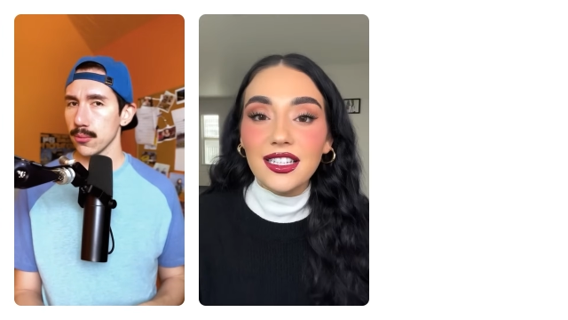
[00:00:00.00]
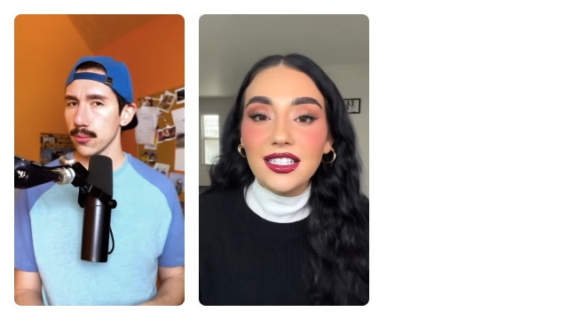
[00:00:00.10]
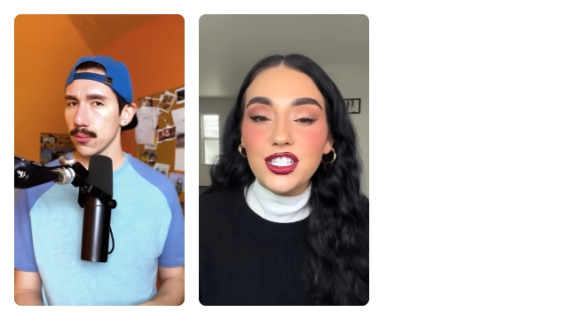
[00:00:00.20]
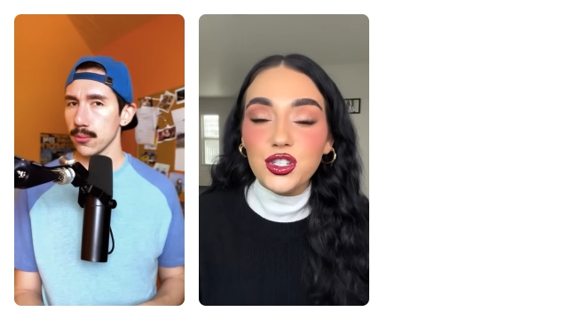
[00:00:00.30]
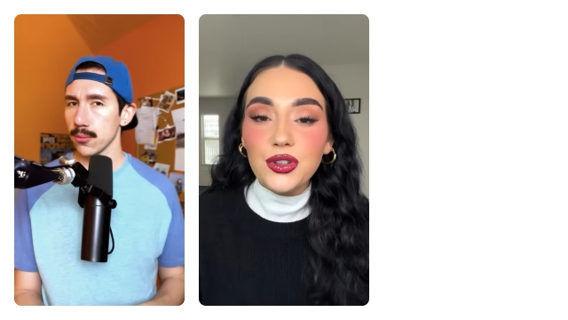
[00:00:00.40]

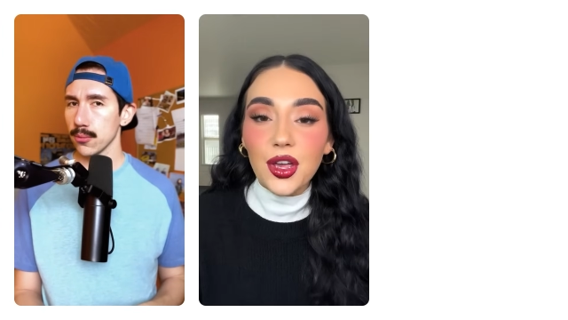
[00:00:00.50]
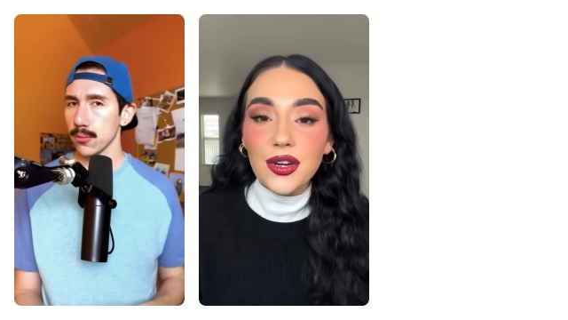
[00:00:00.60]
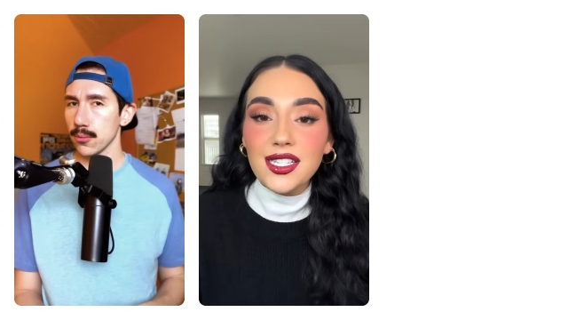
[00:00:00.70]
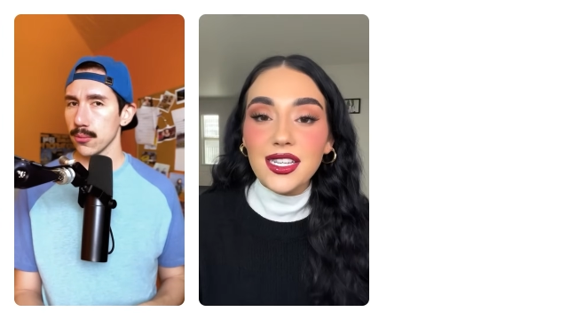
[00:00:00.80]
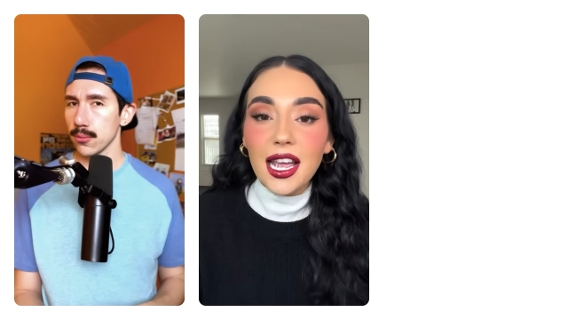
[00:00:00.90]
Speaker 1: Did you
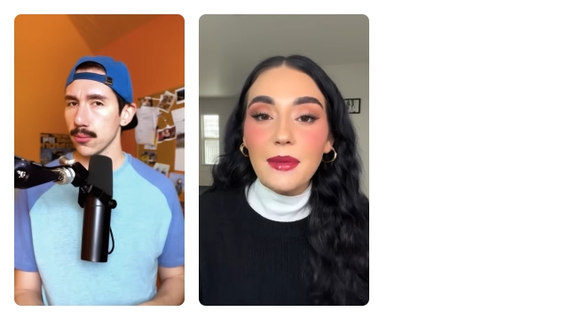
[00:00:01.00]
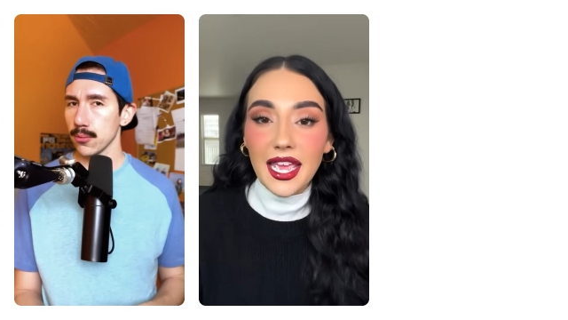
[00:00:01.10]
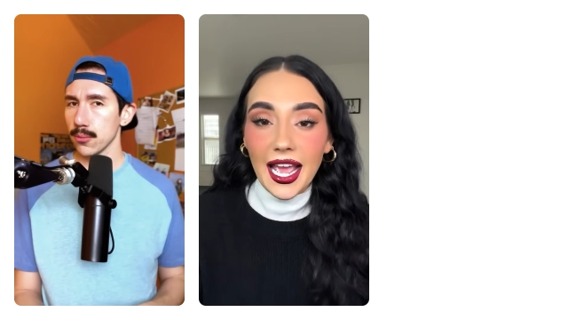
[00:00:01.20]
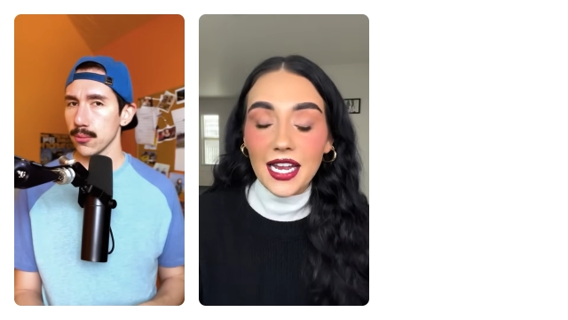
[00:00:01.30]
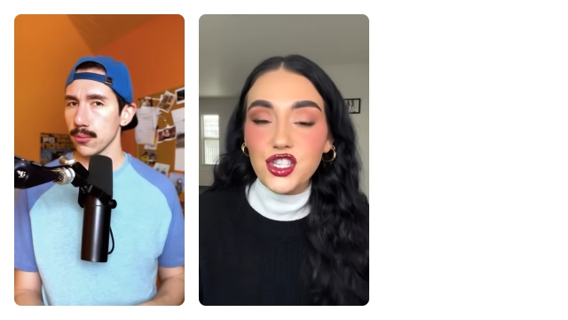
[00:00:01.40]
notice that I'm
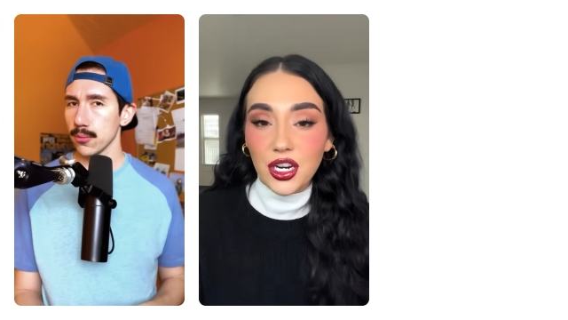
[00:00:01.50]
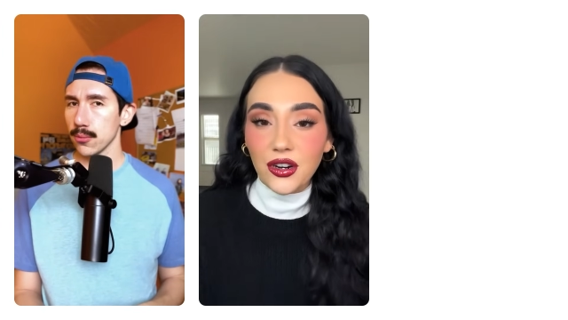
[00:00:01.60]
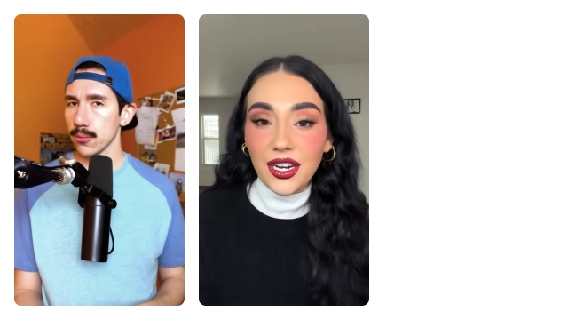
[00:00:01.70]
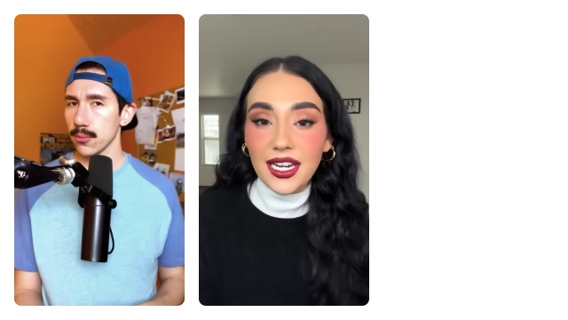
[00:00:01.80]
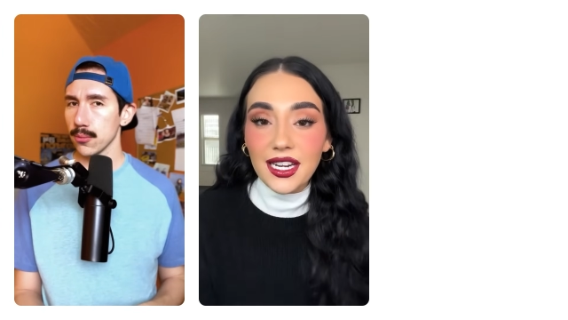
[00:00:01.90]
AI
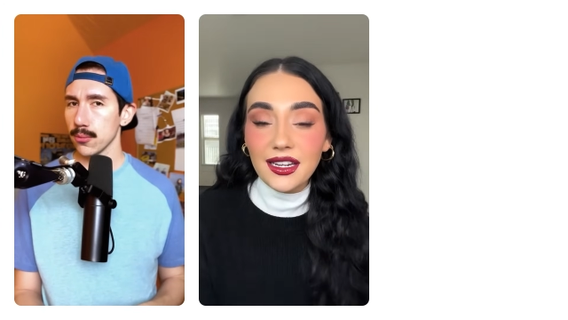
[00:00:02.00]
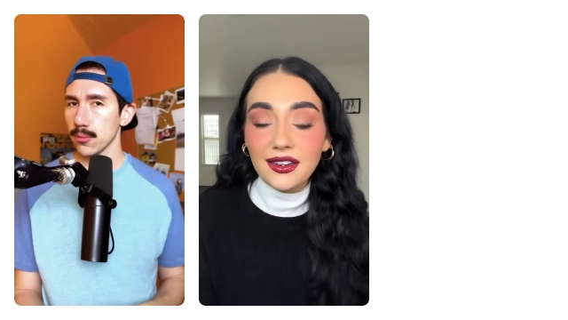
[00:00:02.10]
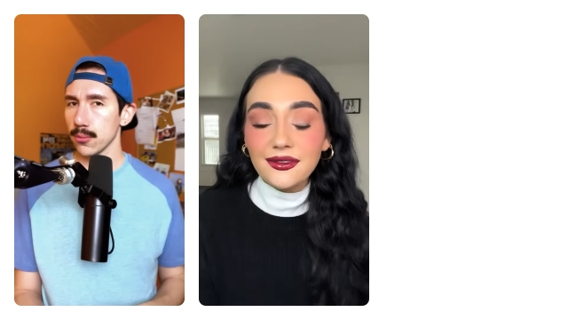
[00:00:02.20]
generated?